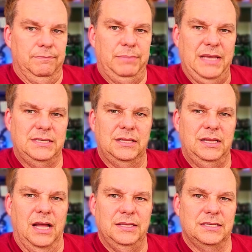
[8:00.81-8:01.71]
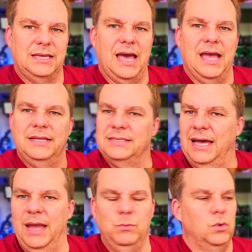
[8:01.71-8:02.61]
basically on this guy,
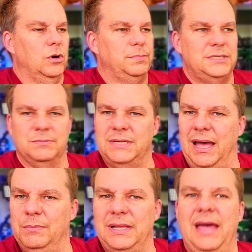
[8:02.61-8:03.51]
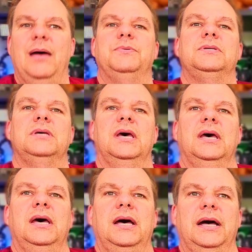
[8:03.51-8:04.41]
time warp, some time lapse,
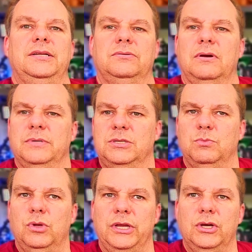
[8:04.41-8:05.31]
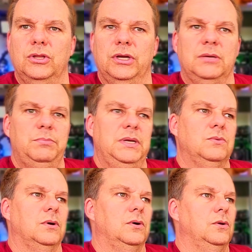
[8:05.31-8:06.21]
to throw in some really good looking
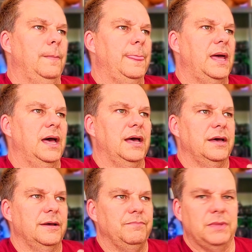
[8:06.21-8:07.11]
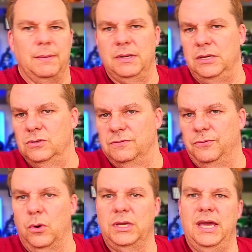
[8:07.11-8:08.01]
B-roll. I'm going to use the
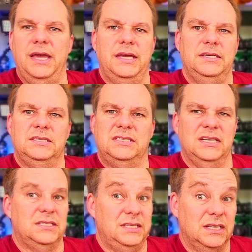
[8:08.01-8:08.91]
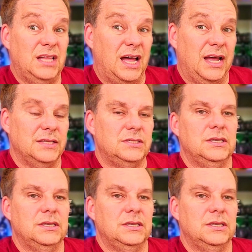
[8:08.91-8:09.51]
4K 60 a lot.